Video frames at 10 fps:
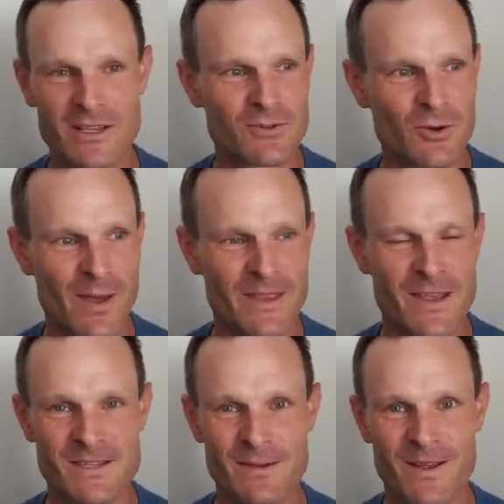to talk about the
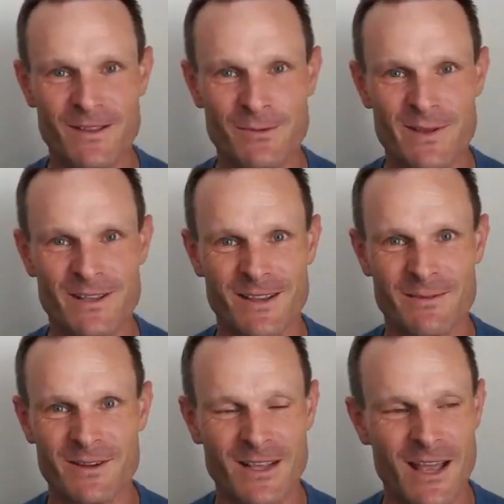NCP a
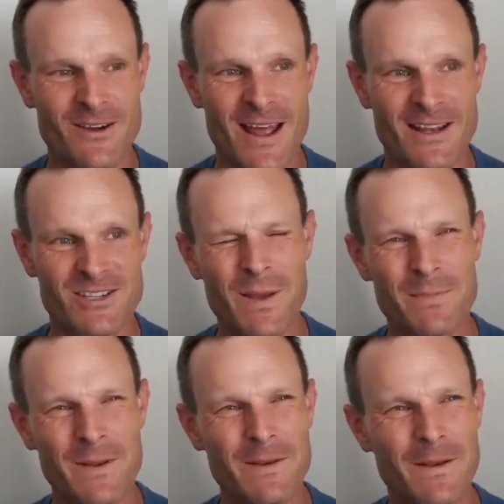bit later in our chat. But